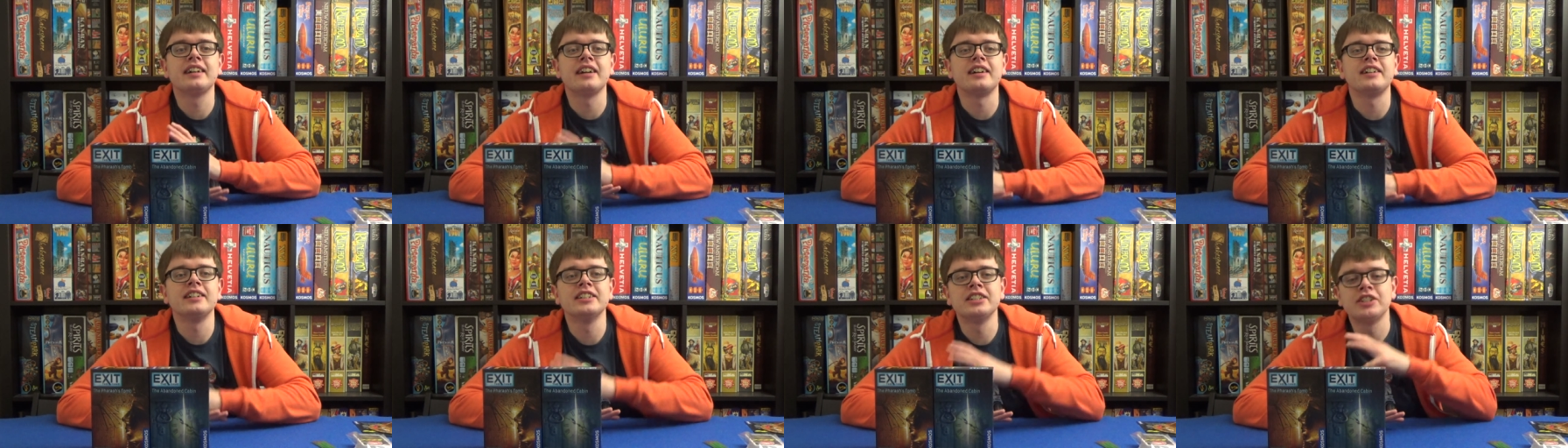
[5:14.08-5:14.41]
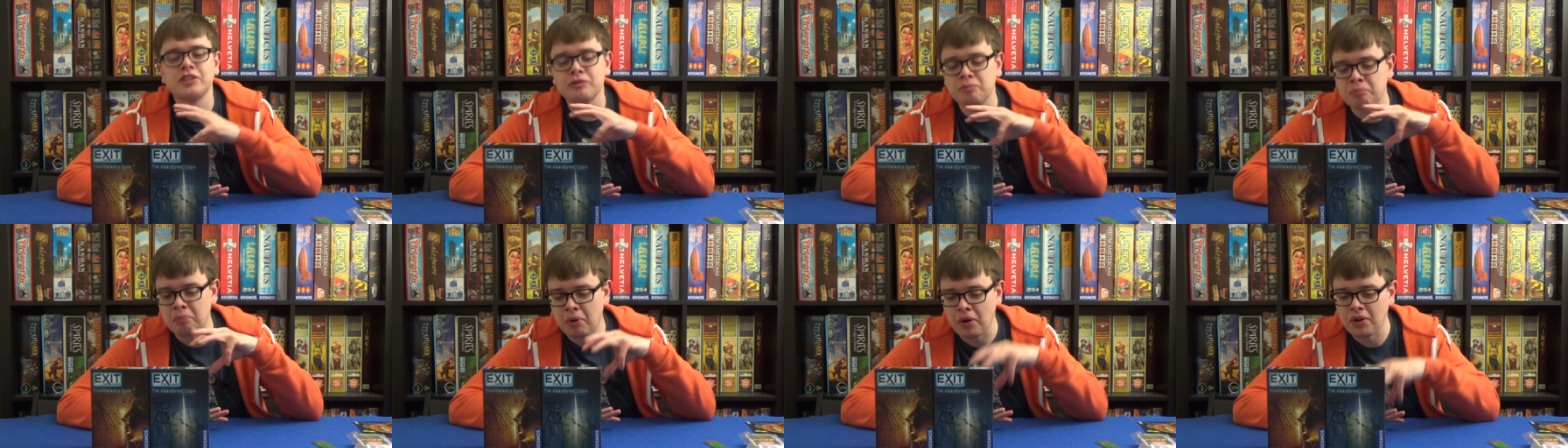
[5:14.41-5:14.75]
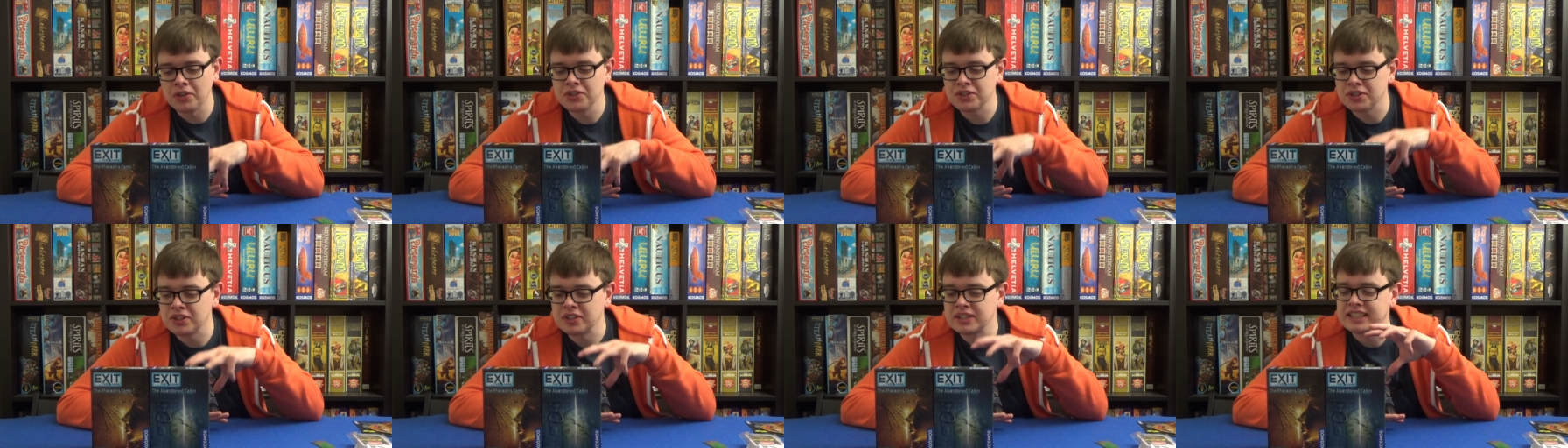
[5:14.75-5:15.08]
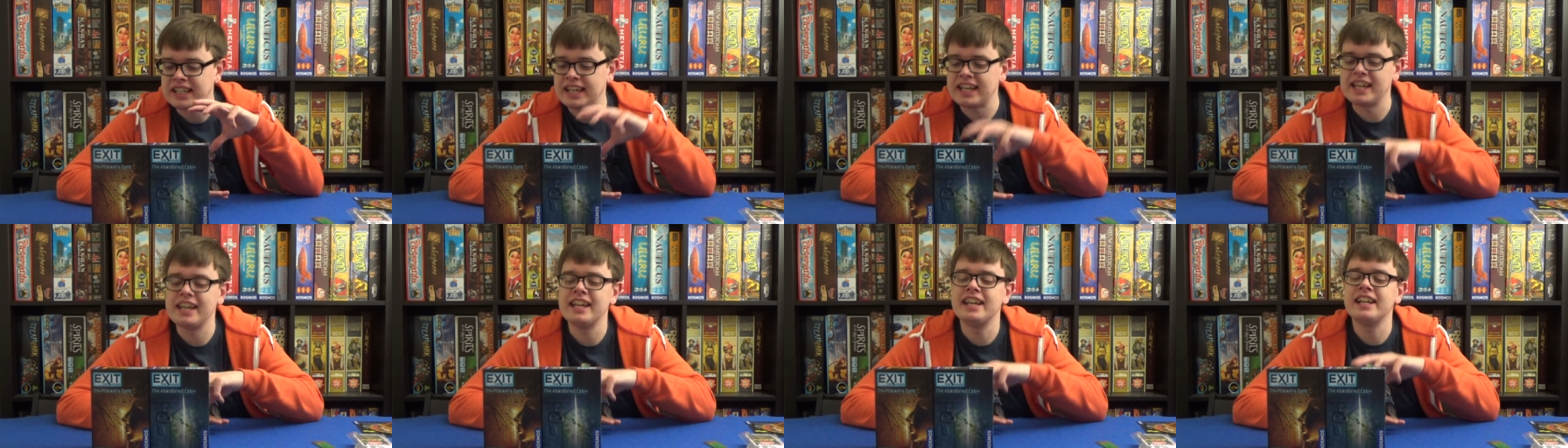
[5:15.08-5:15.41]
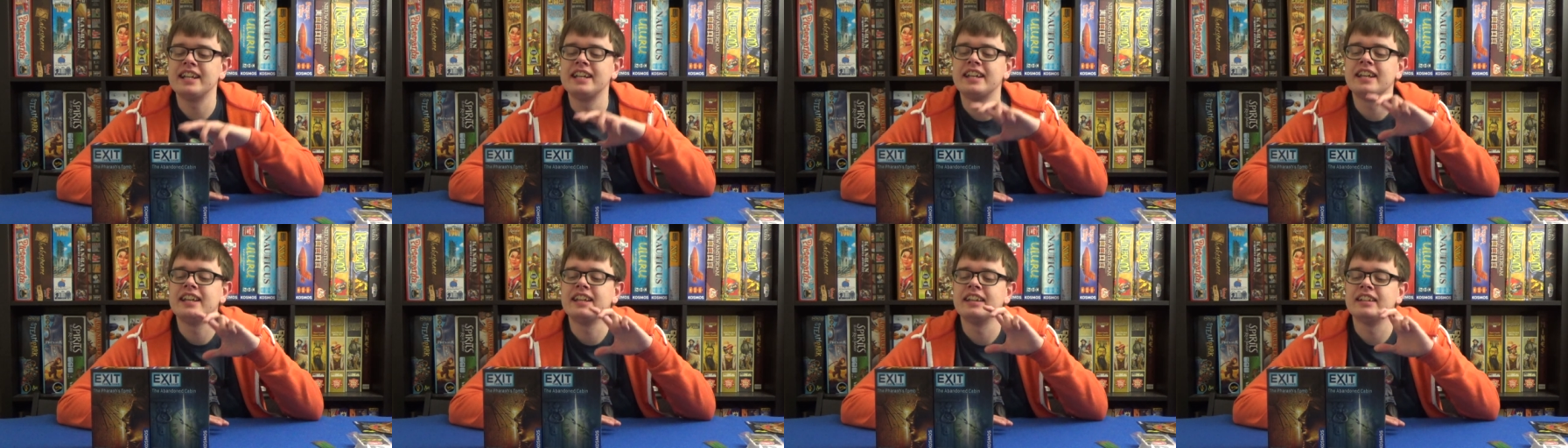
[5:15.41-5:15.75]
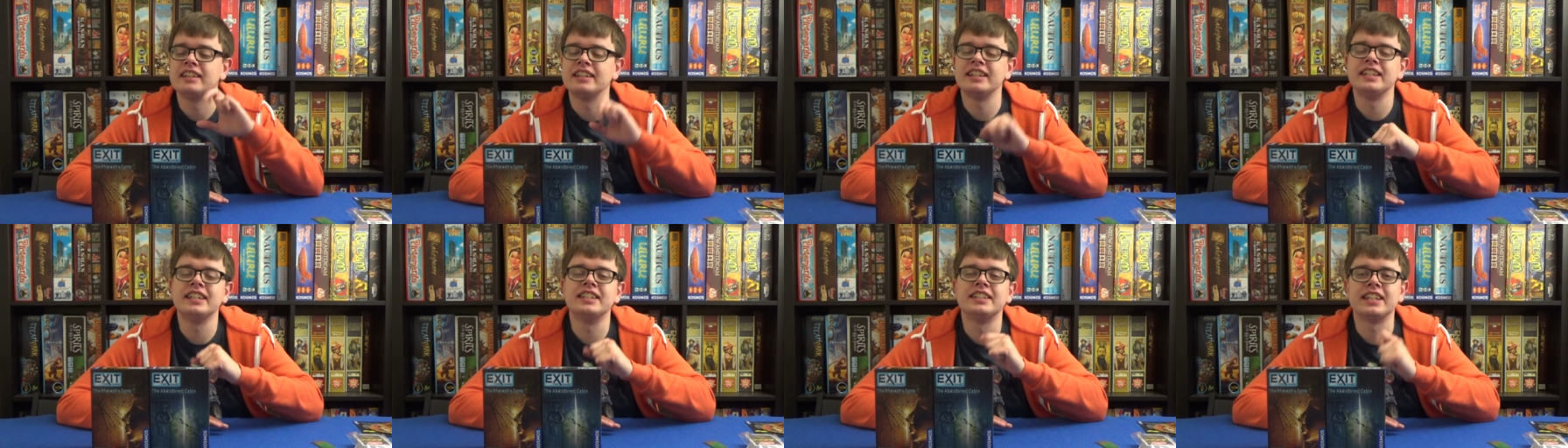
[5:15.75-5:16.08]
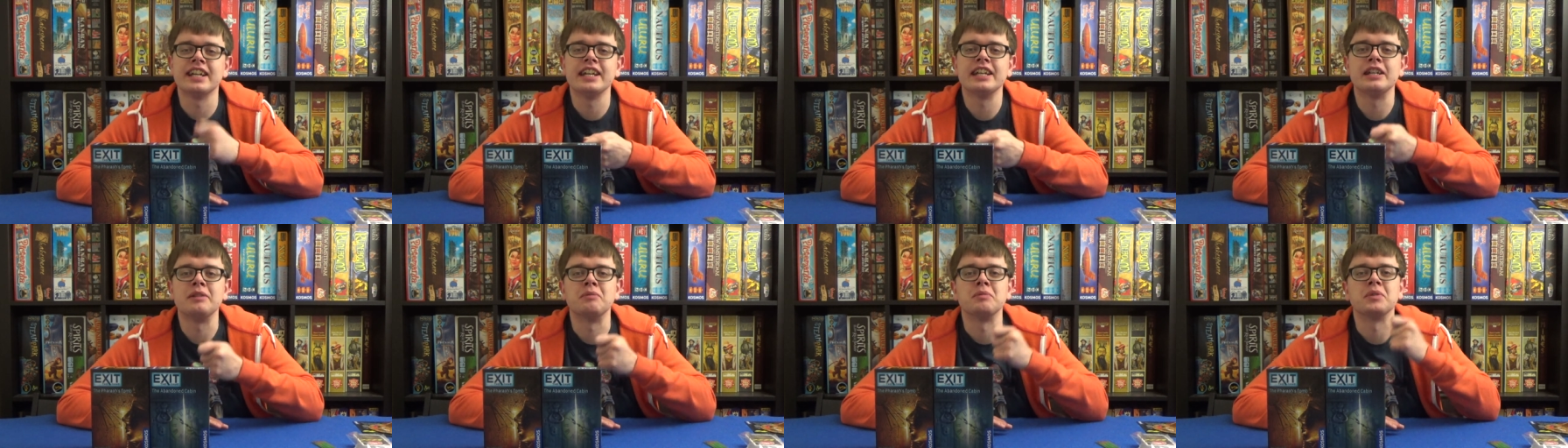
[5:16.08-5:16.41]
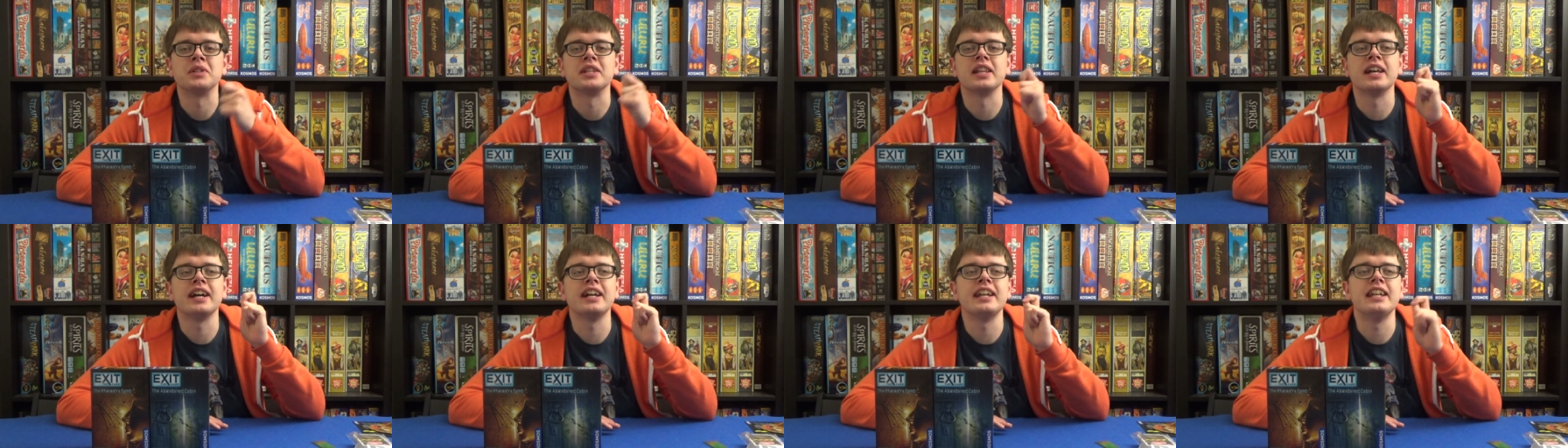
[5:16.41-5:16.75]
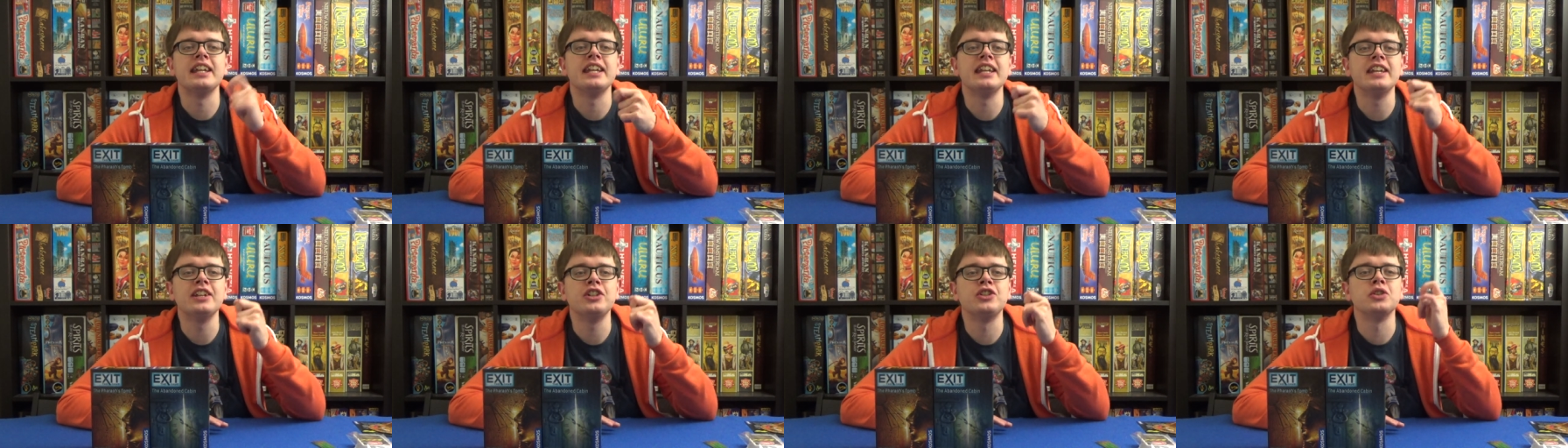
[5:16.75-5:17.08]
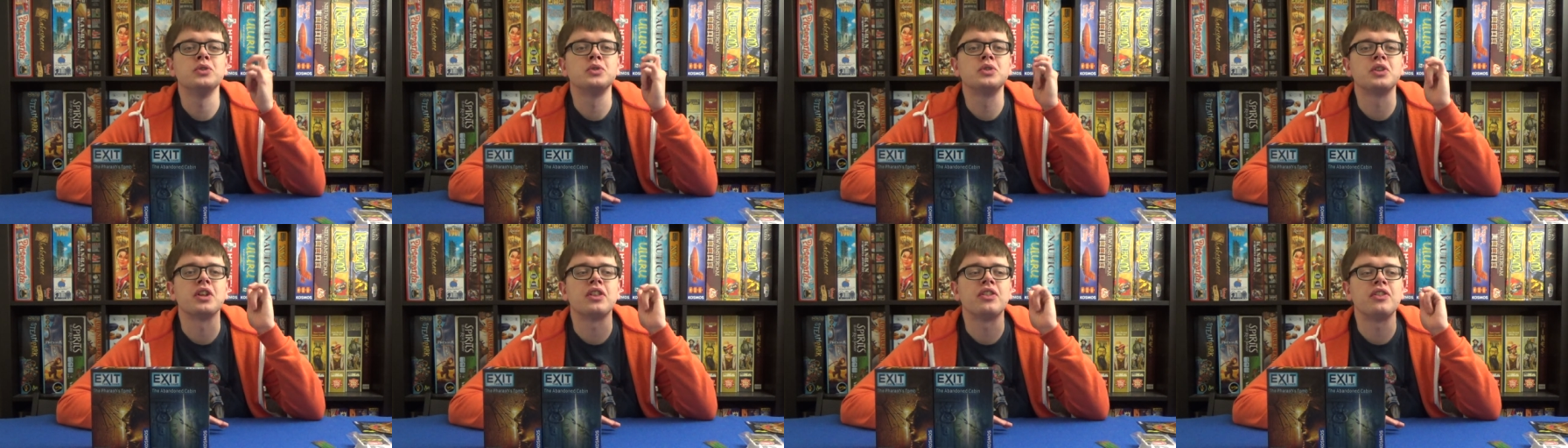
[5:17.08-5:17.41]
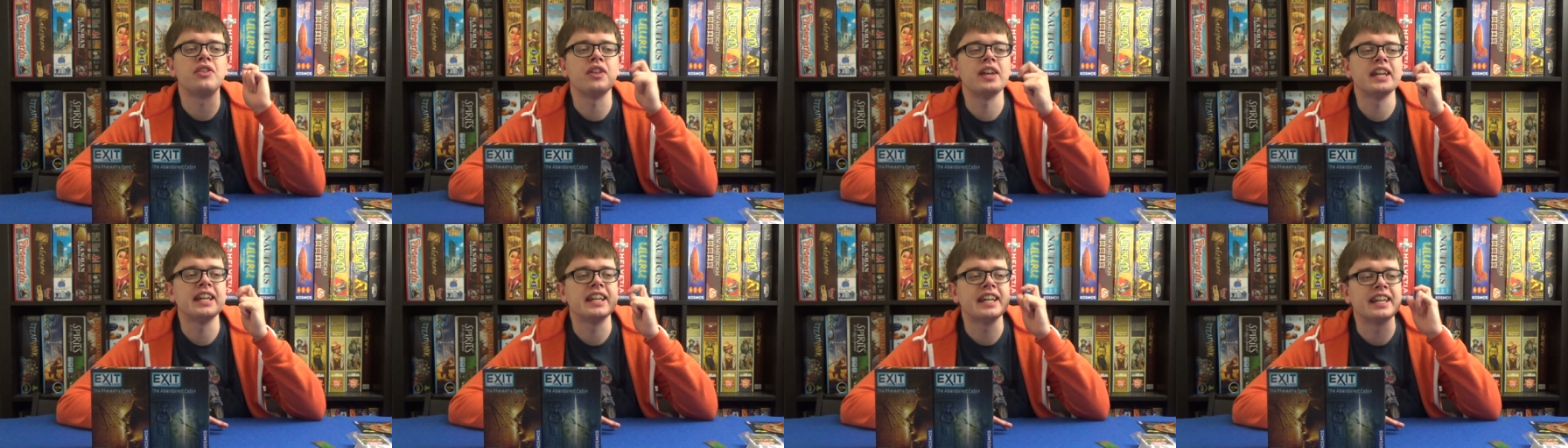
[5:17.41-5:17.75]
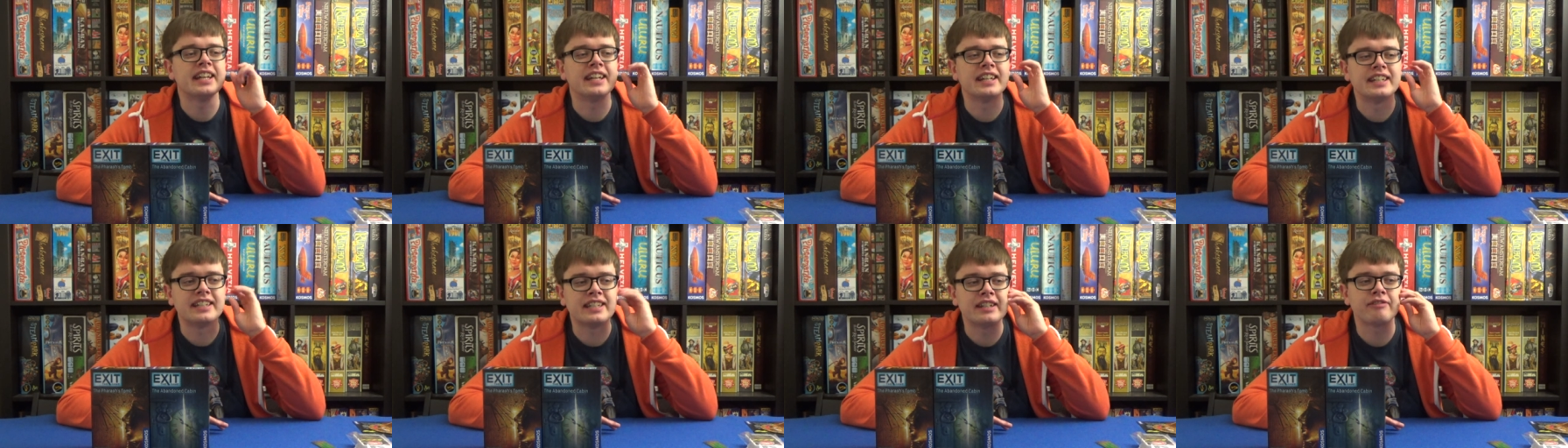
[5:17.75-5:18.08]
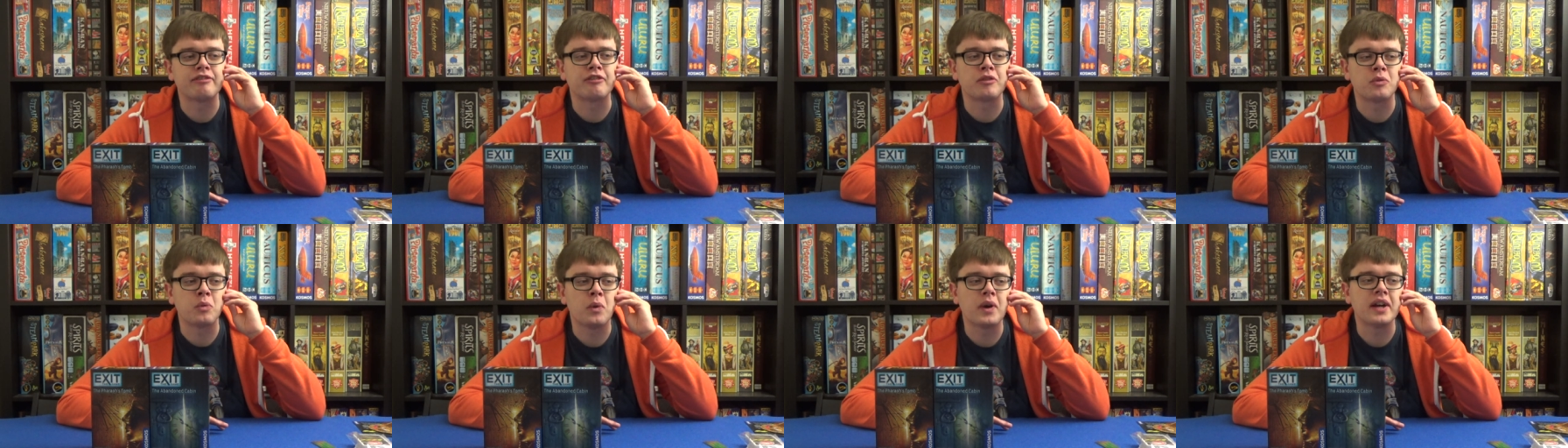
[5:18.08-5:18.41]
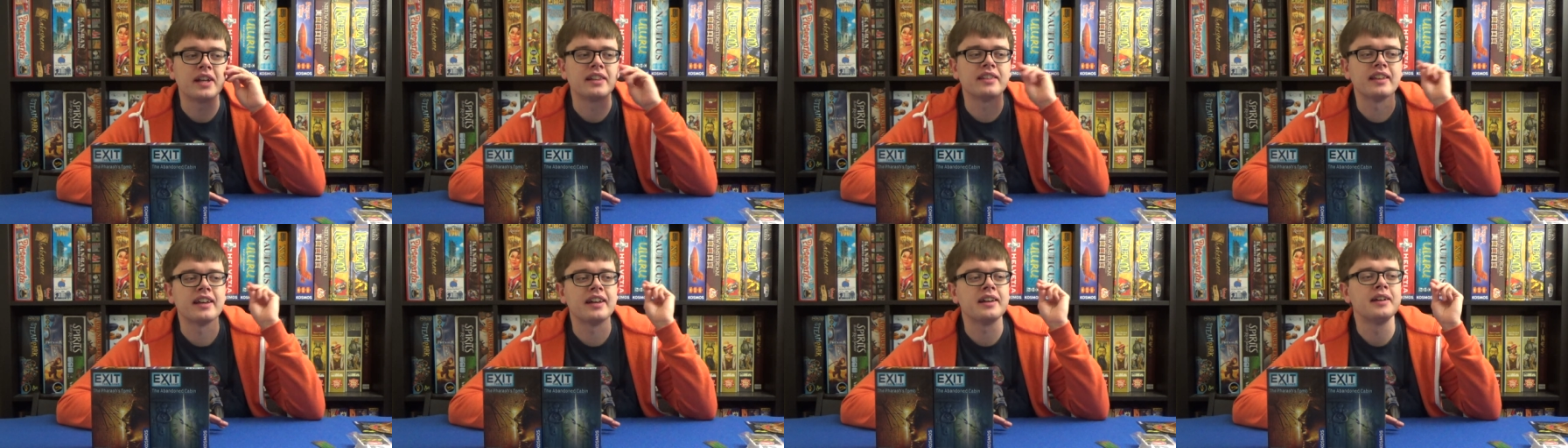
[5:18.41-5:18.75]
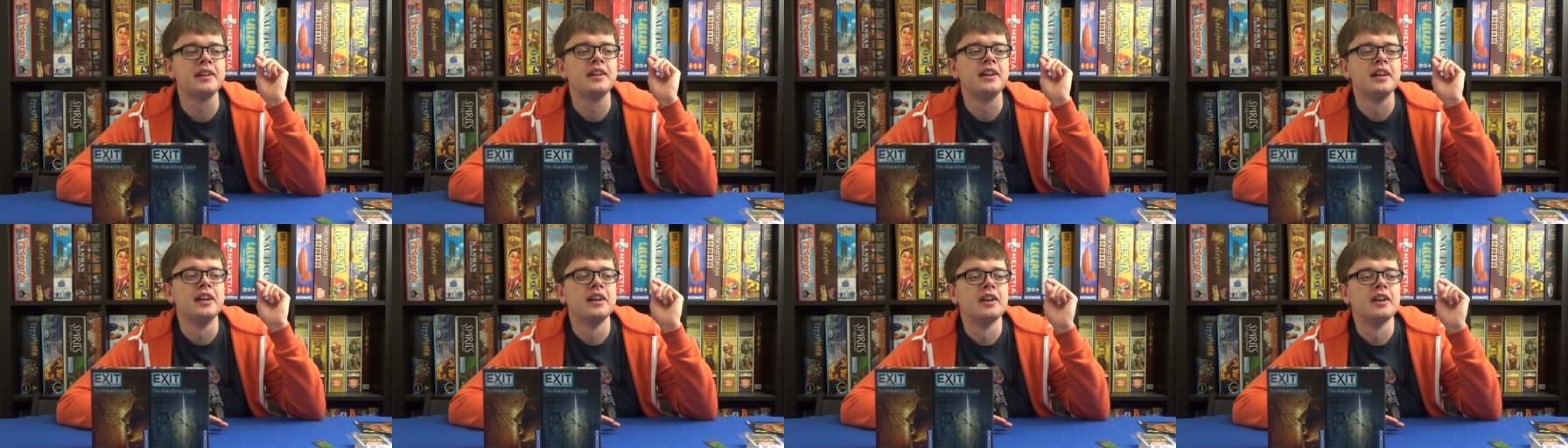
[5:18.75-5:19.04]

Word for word: kinds of puzzles in these games that need you to think in a different way, that